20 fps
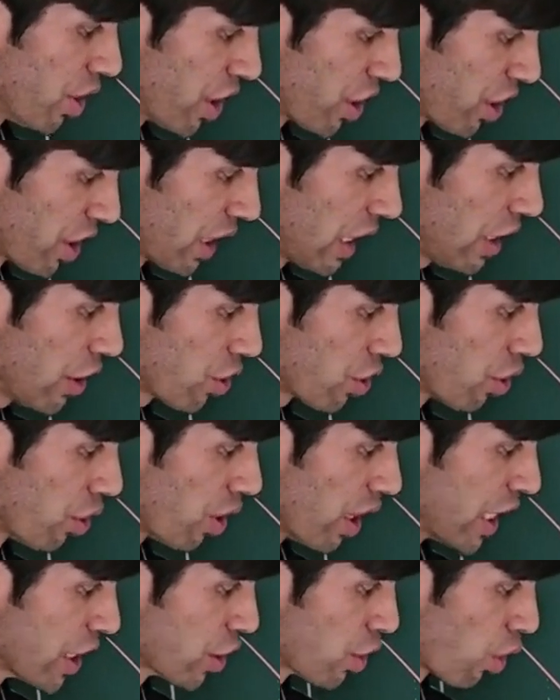this
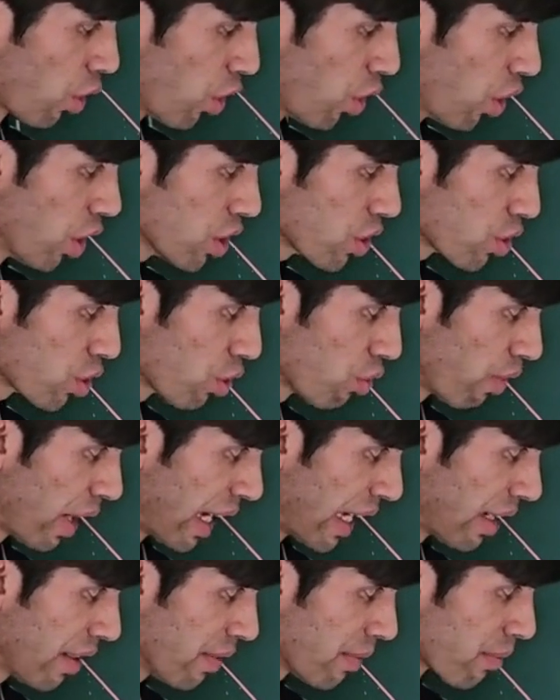ratio is close to
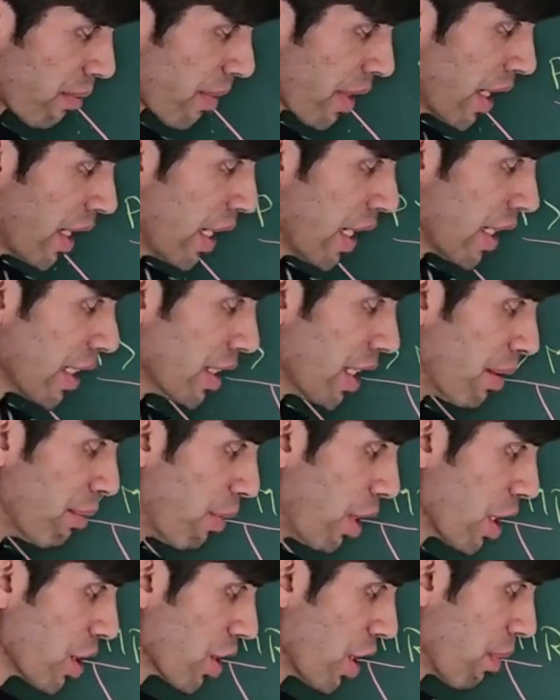1, then
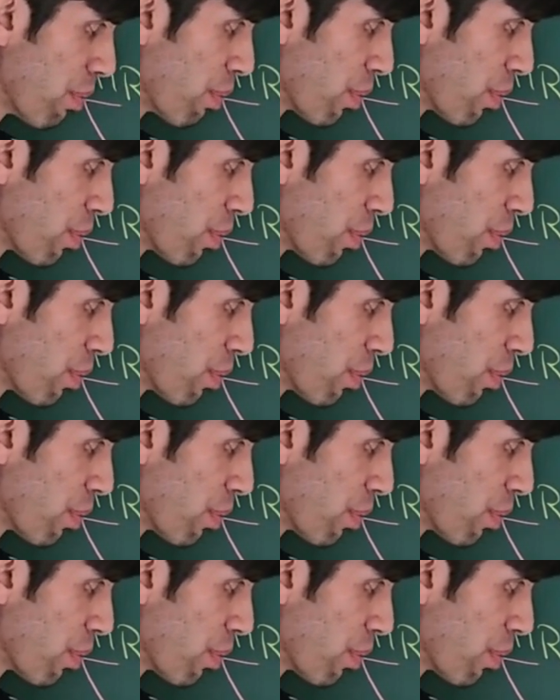marginal